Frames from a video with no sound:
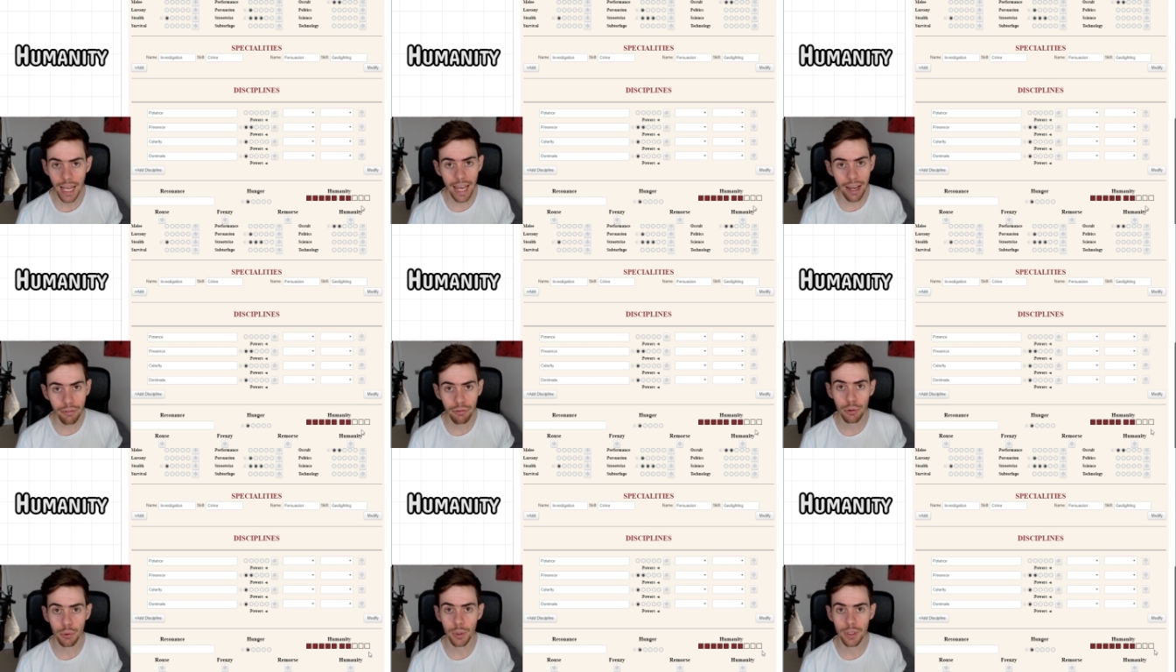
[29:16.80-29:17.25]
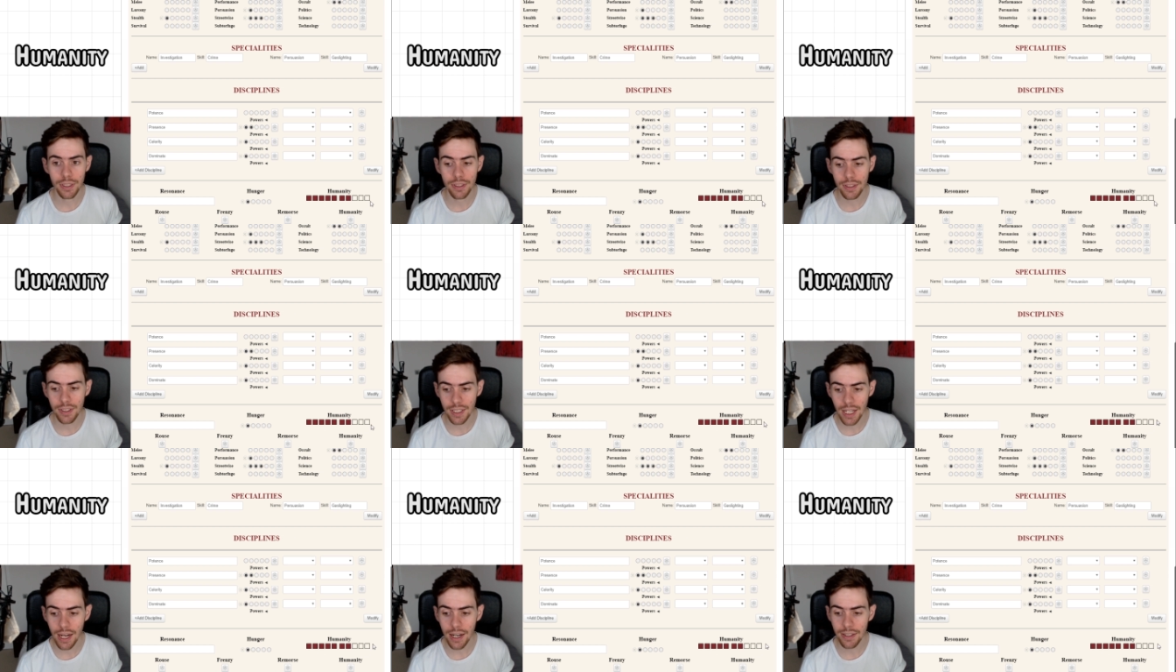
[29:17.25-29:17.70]
Everyone
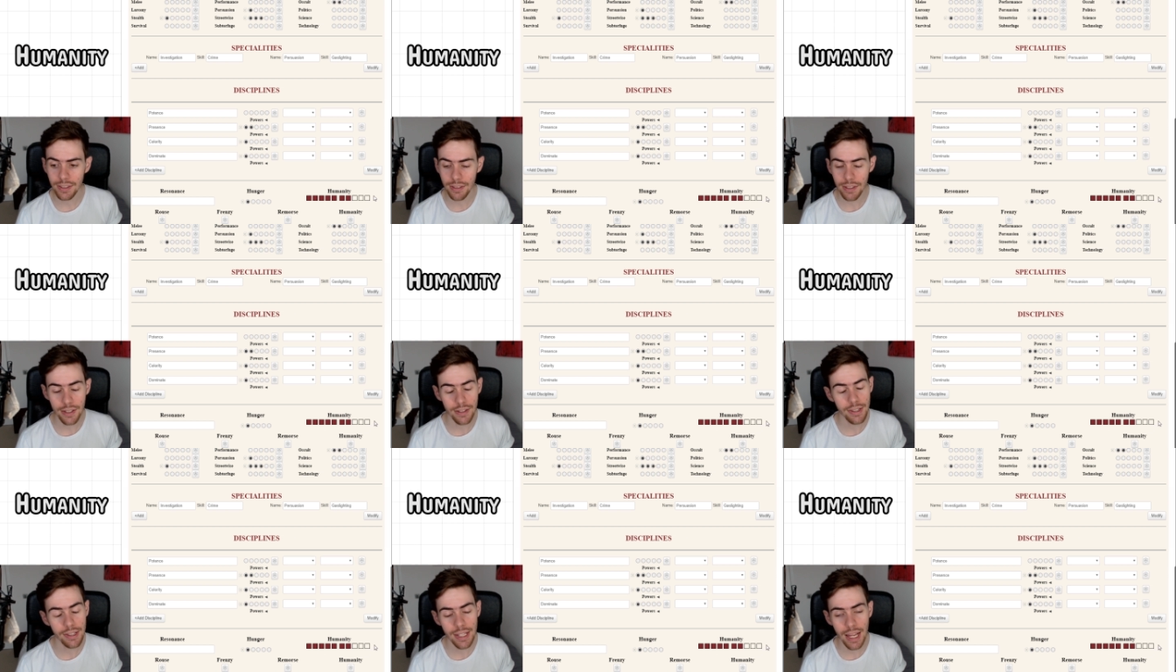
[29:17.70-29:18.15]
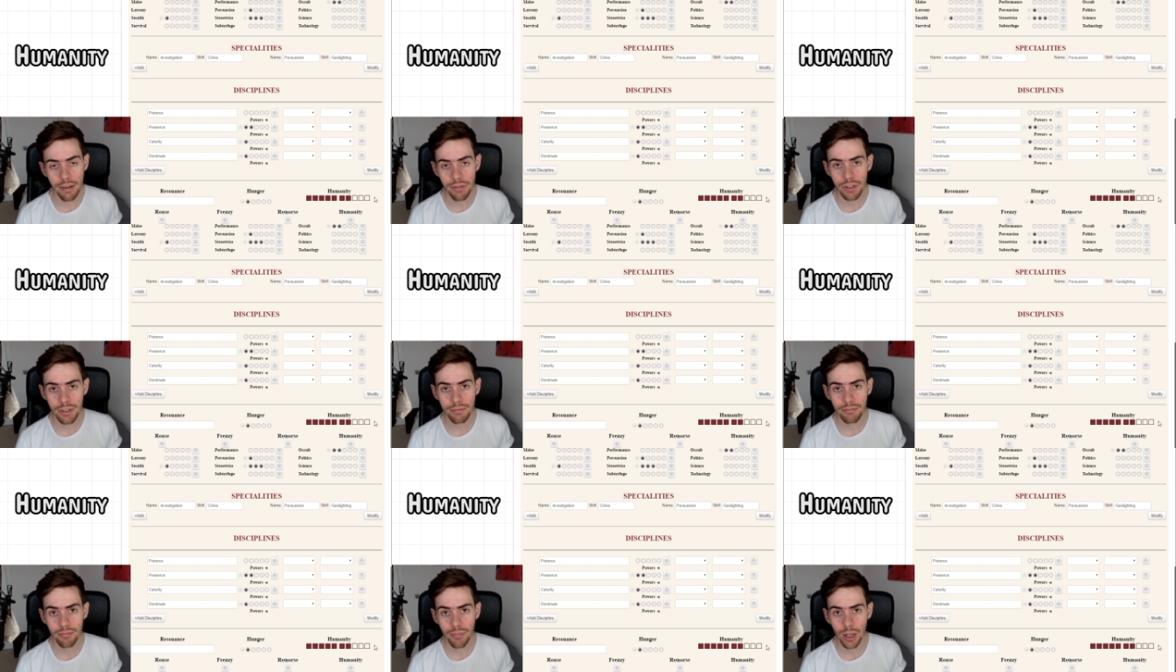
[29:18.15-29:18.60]
starts at
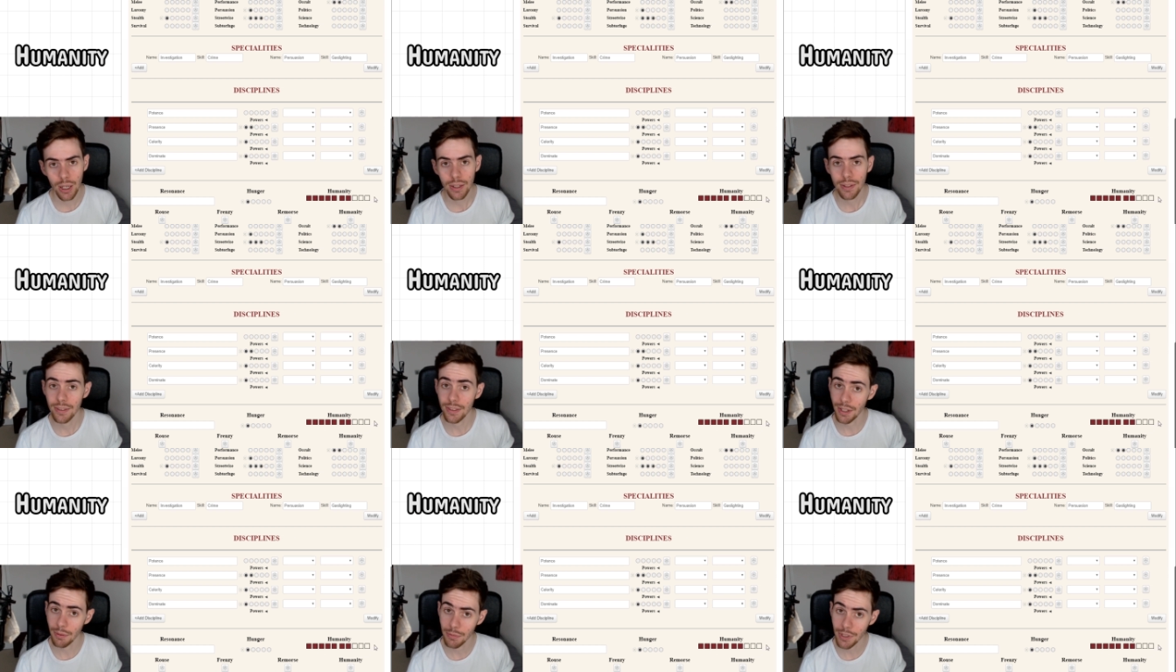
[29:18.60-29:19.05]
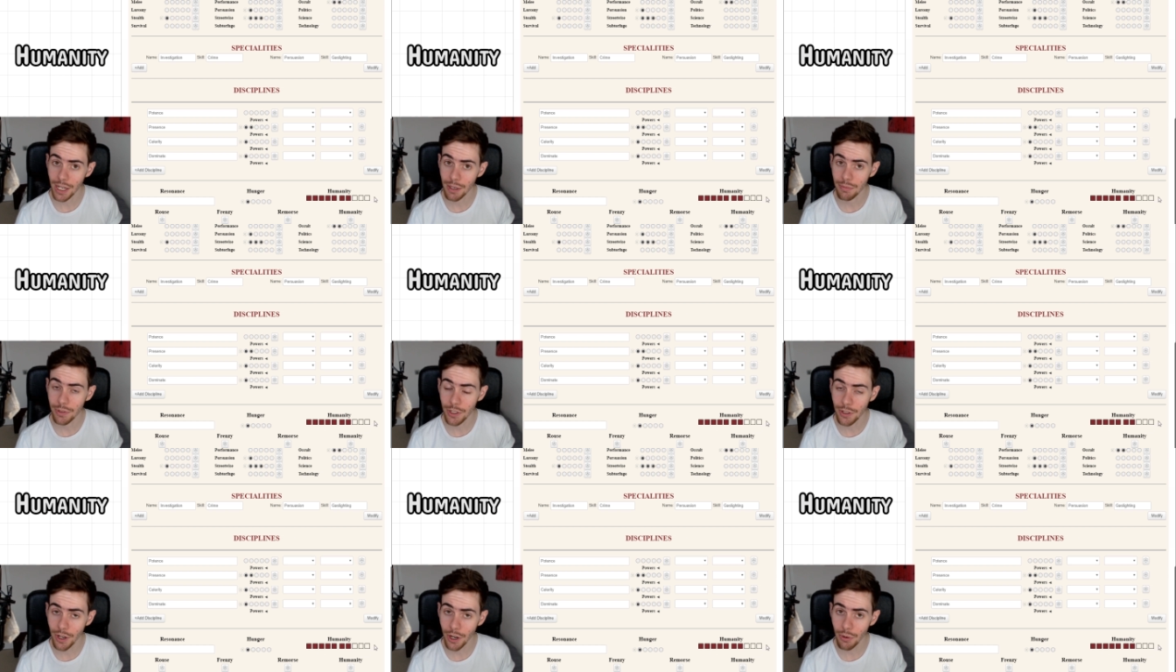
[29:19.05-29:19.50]
7.
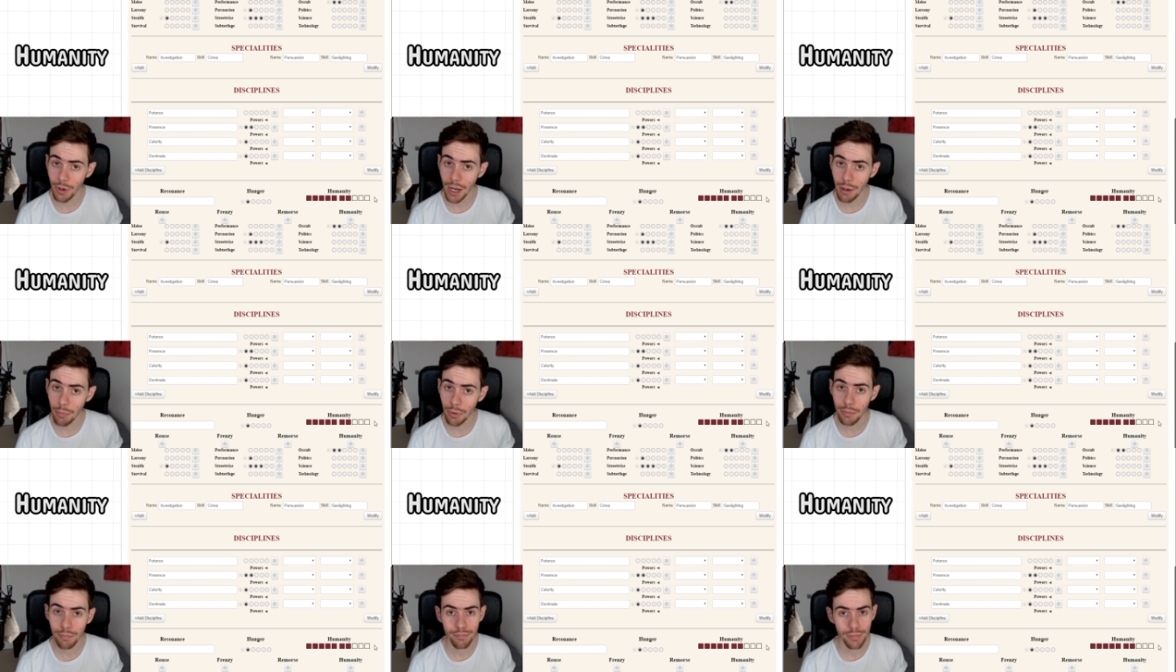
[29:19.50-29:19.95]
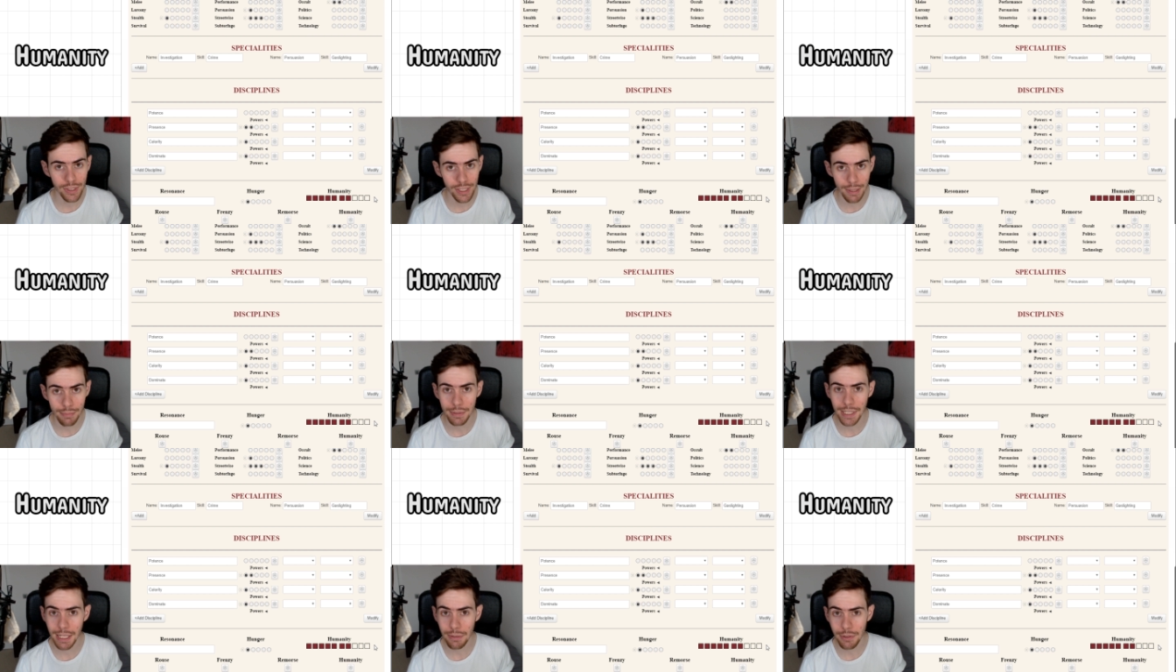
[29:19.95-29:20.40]
Sometimes you go up,
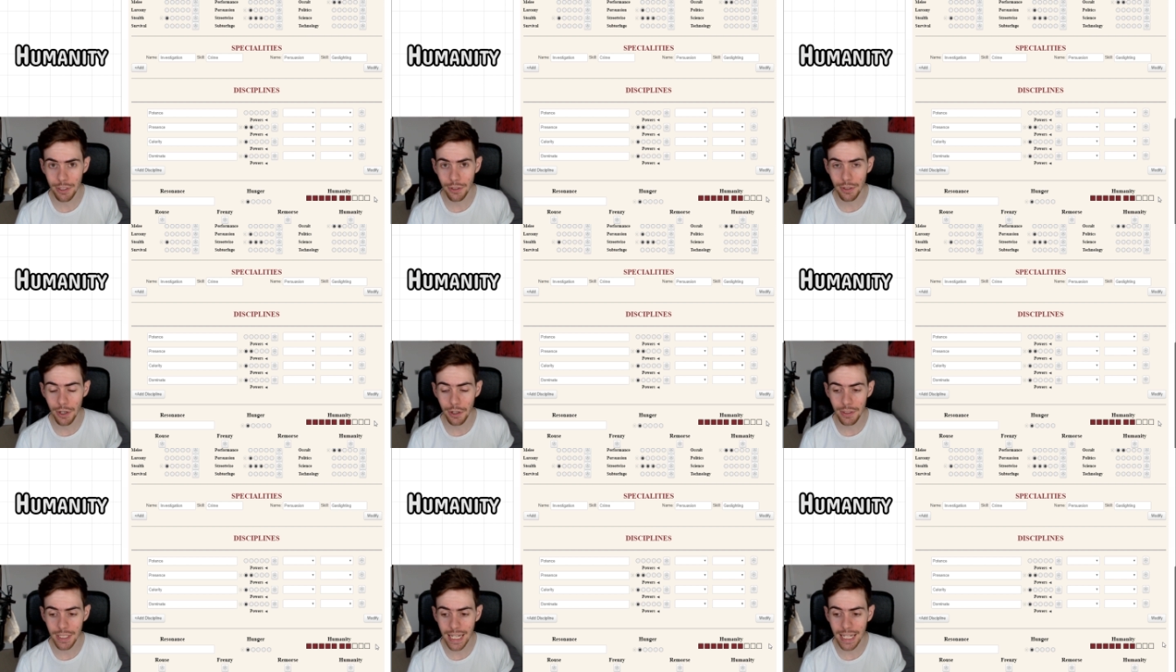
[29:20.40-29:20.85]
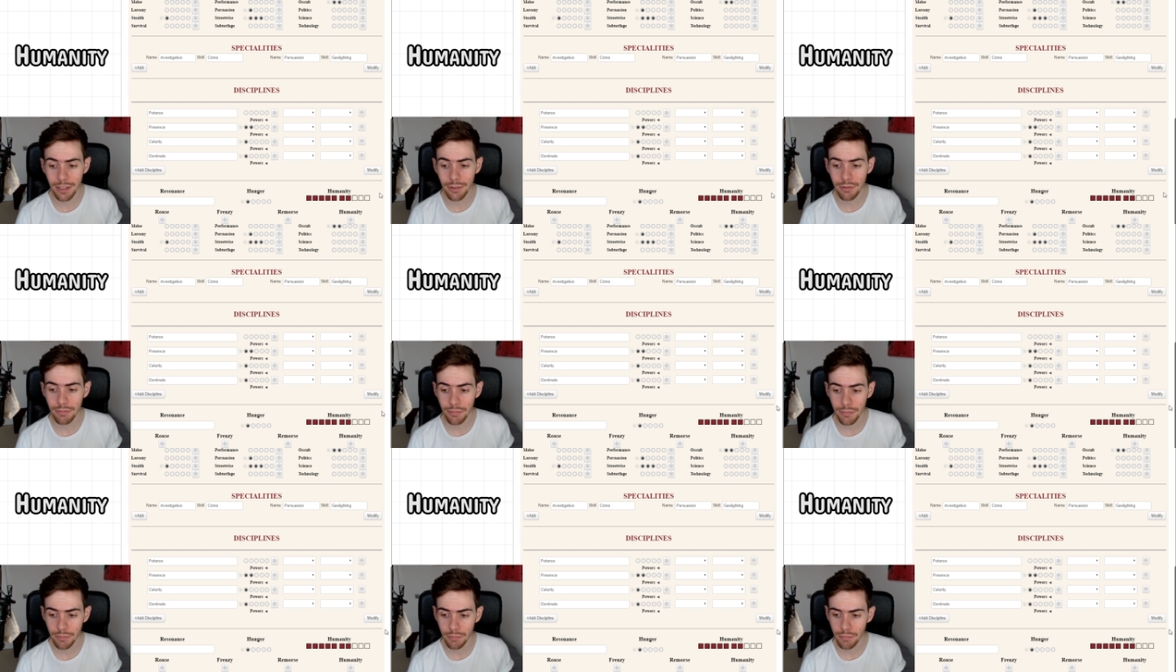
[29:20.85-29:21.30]
sometimes you go
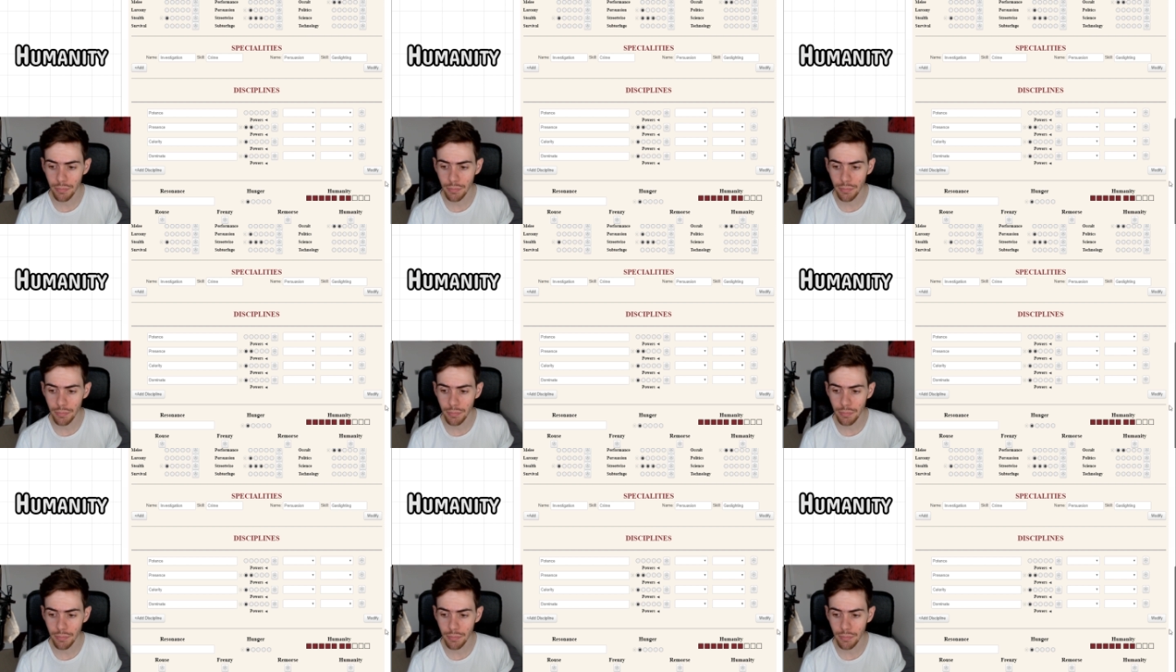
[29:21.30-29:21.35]
down,